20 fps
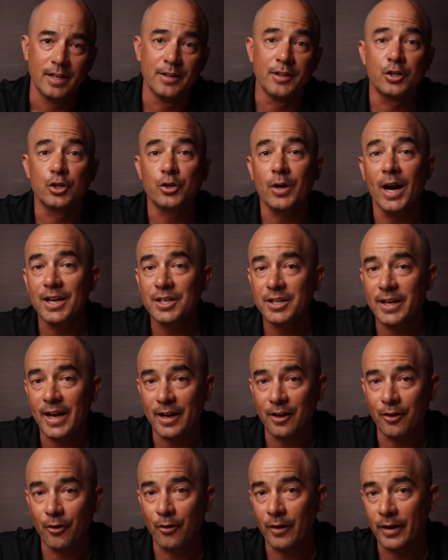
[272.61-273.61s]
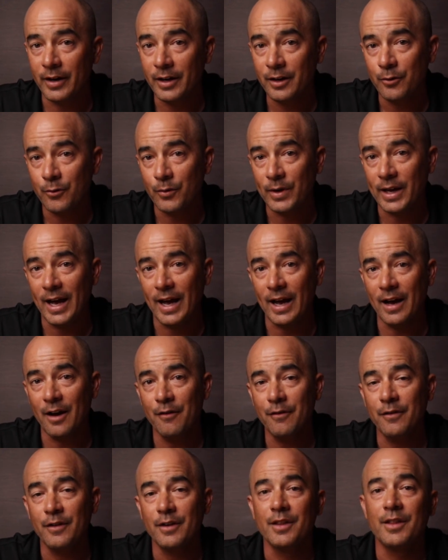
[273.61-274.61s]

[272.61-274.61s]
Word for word: In the trash category, we have